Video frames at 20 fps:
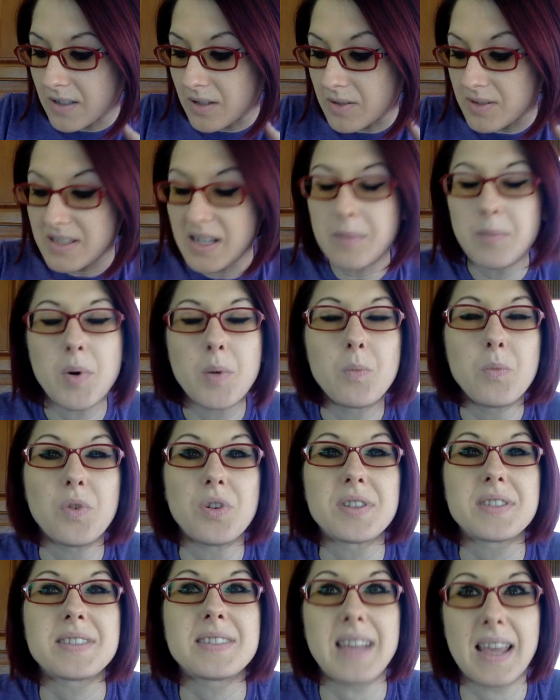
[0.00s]
someone
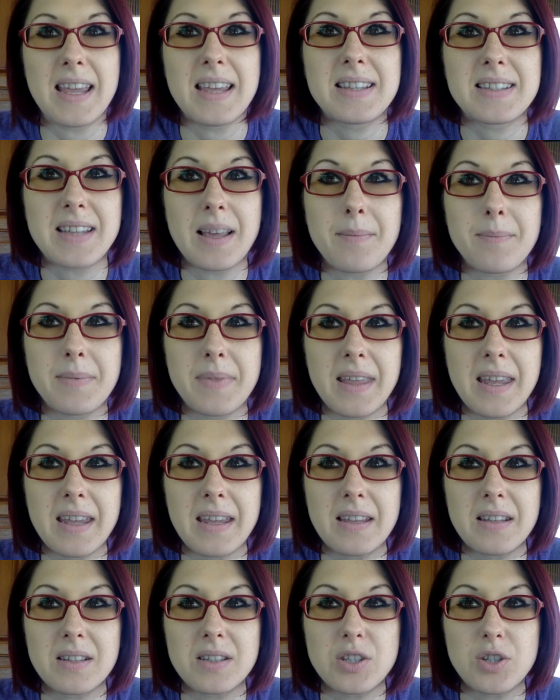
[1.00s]
will say
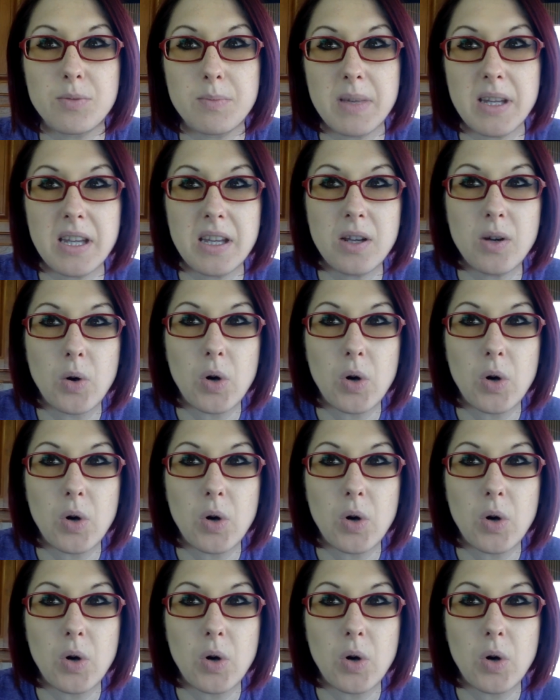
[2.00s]
something to me,